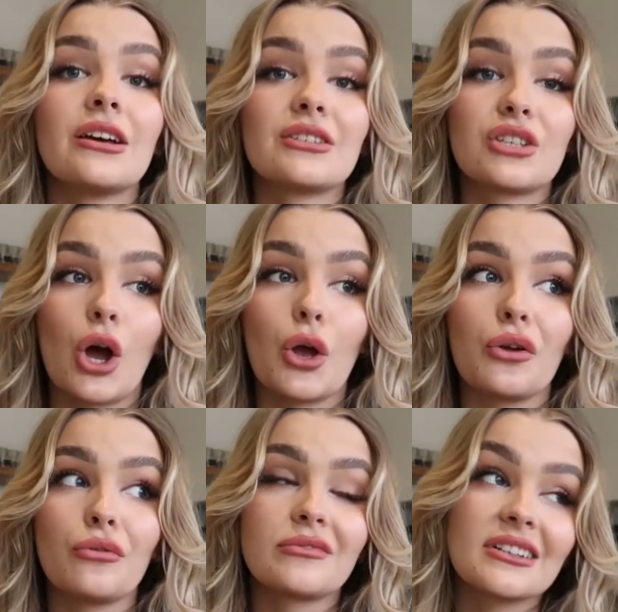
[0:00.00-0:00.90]

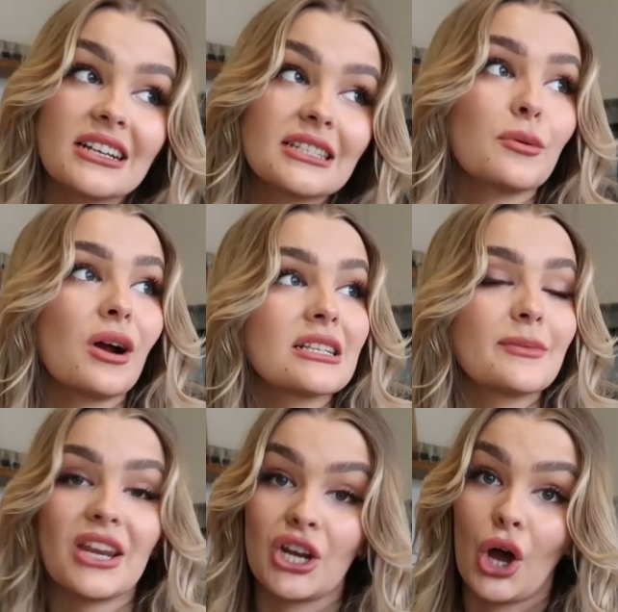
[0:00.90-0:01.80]
so does that surprise
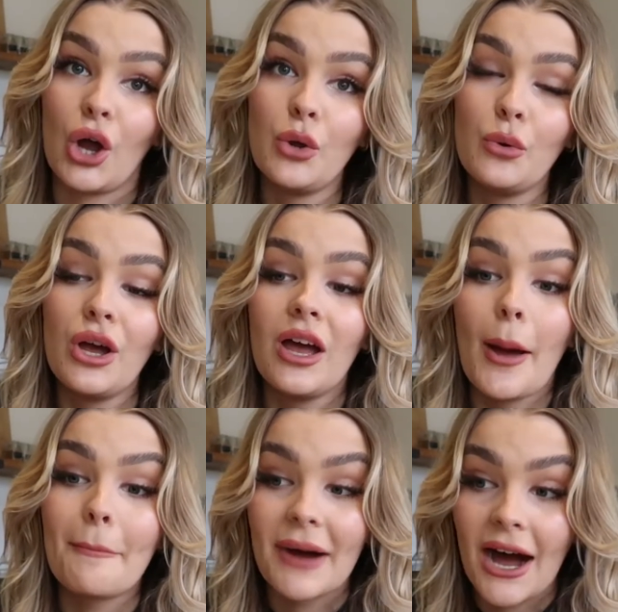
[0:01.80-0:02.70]
me? No,
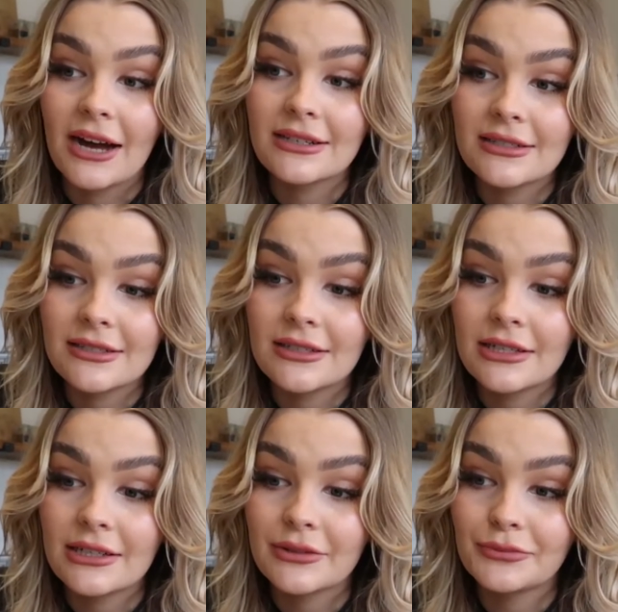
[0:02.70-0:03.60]

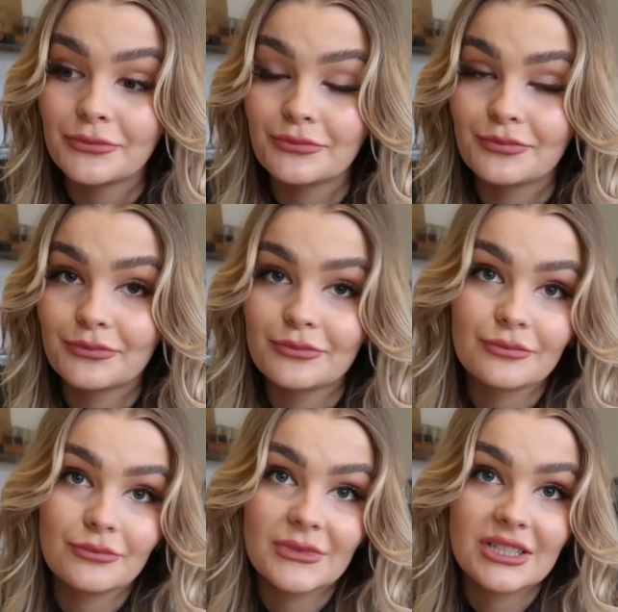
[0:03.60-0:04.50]
but
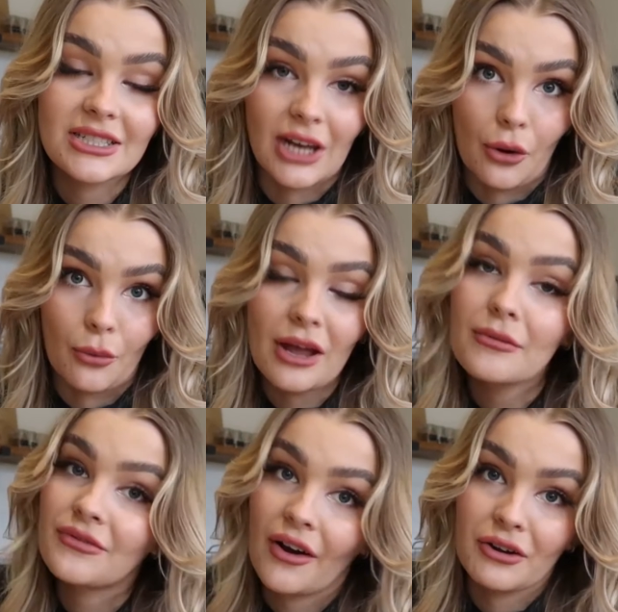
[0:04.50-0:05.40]
still, it
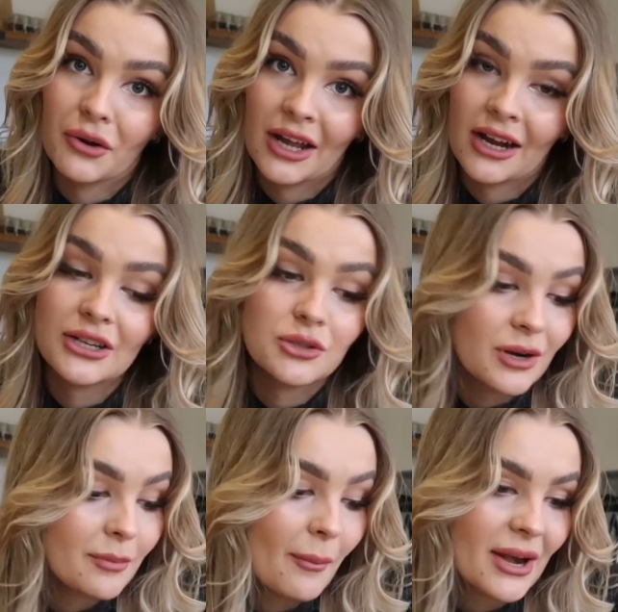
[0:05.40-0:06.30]
was very annoying. I just
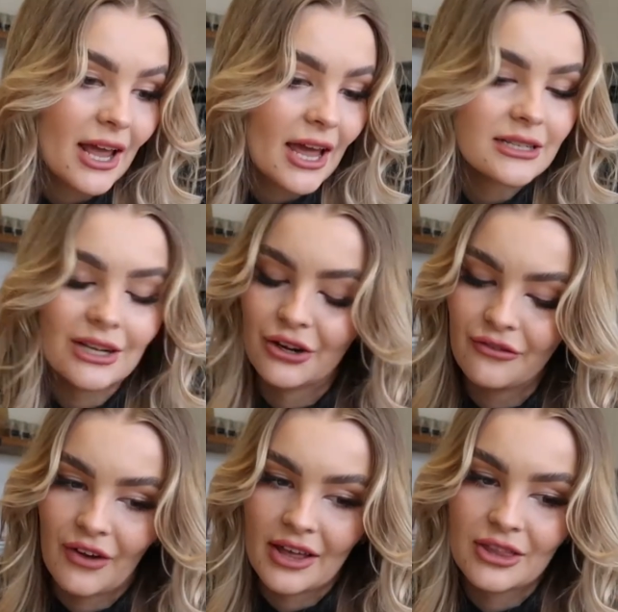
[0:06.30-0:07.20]
wanted my mini eggs, I
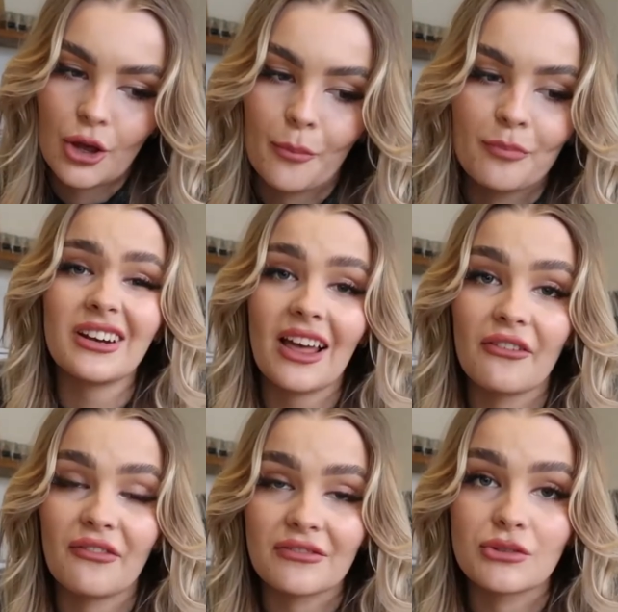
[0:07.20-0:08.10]
couldn't find them. In
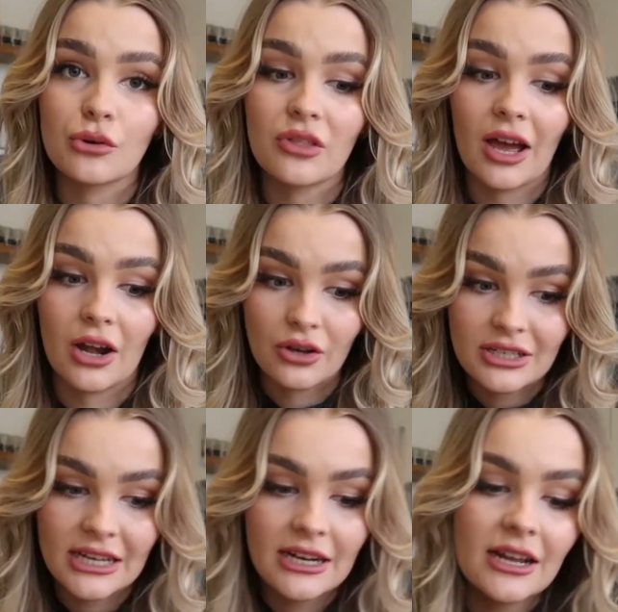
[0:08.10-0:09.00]
like the 5th store that I
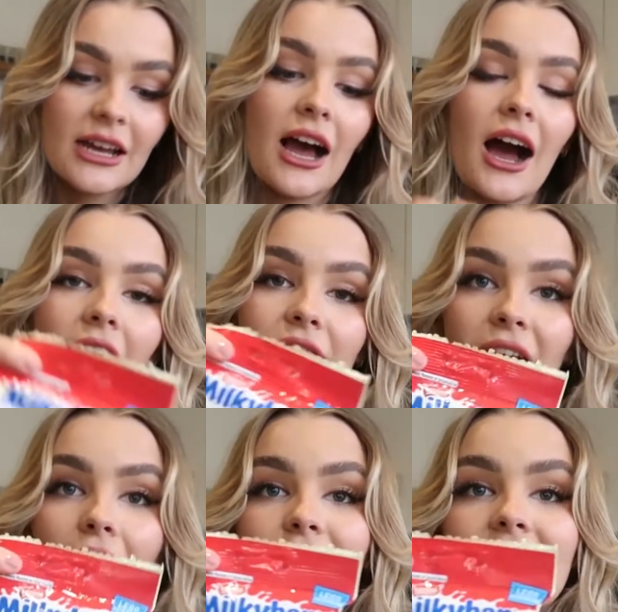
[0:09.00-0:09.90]
looked in, I
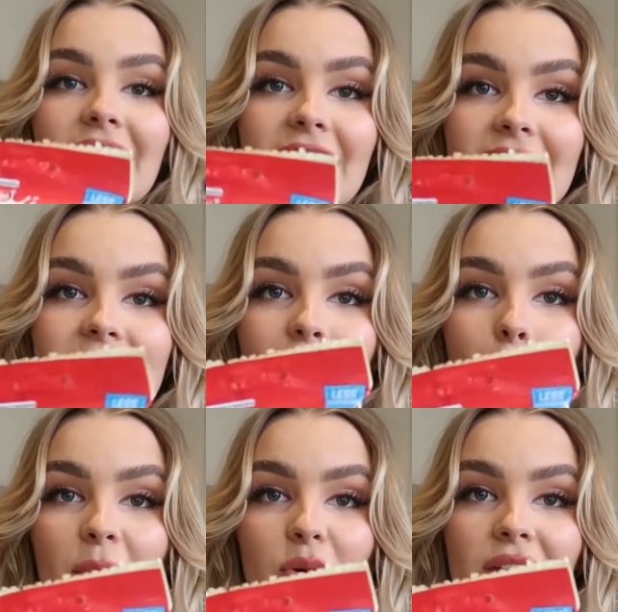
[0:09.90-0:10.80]
found these
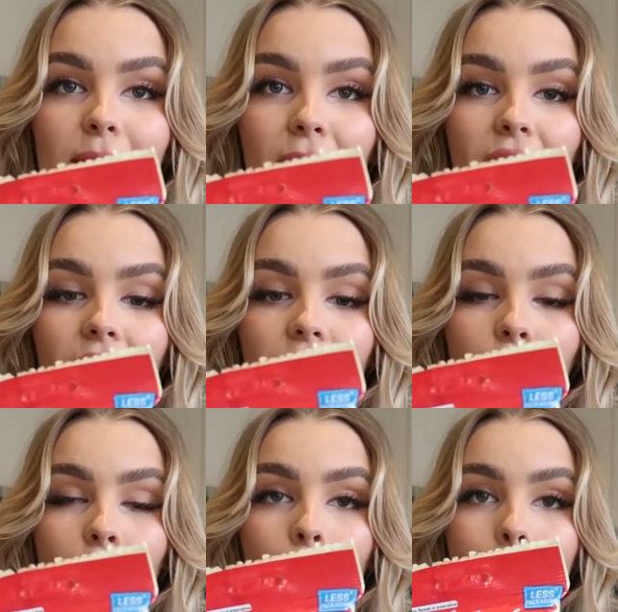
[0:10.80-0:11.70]
Milky Bar
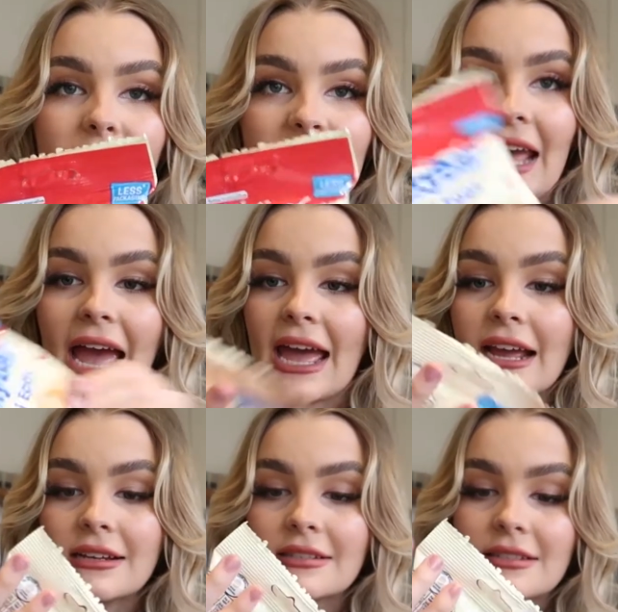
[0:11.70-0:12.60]
mini
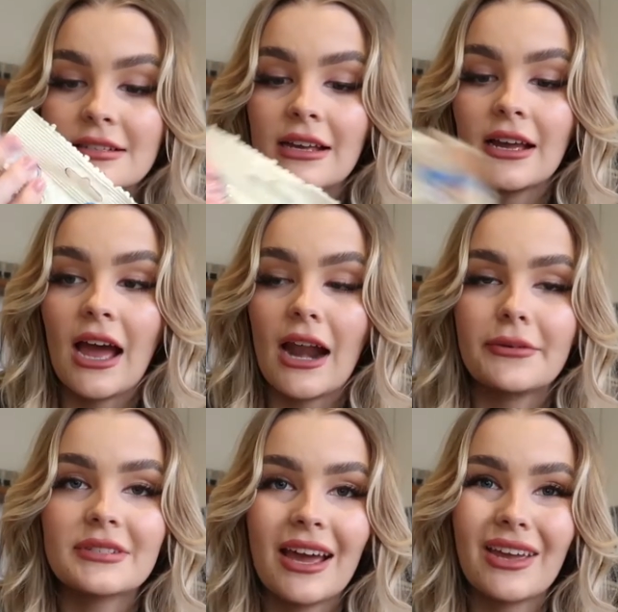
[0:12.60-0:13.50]
eggs, and I
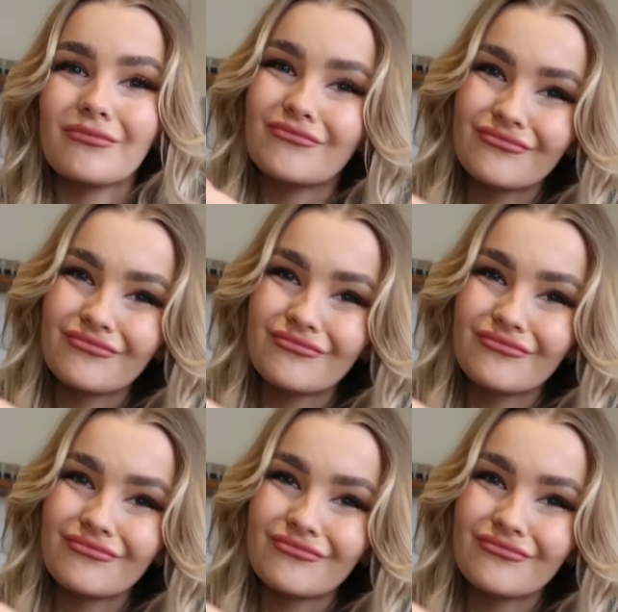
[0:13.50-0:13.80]
was like,